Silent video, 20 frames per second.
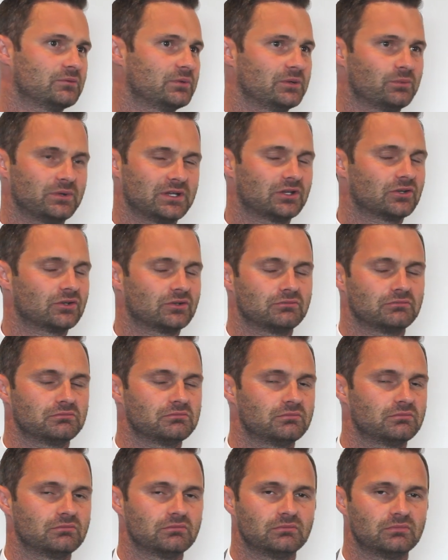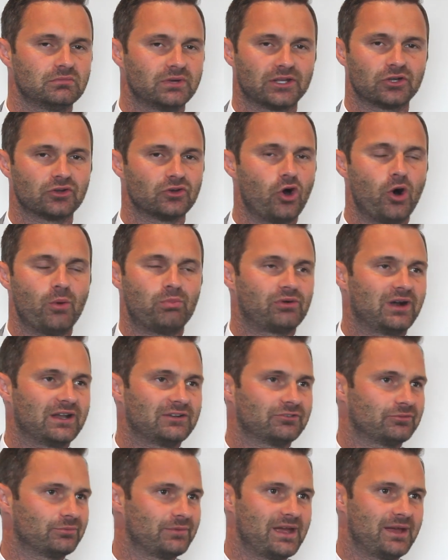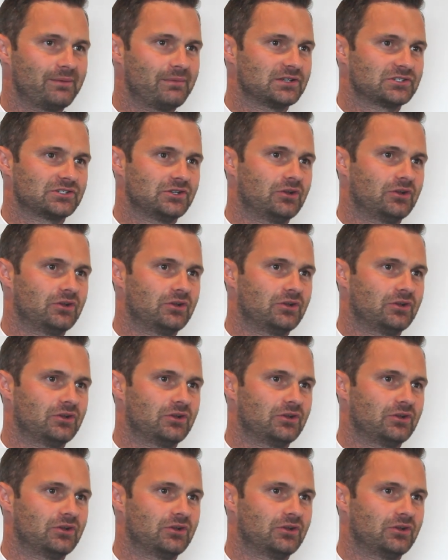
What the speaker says: We couldn't operate from there much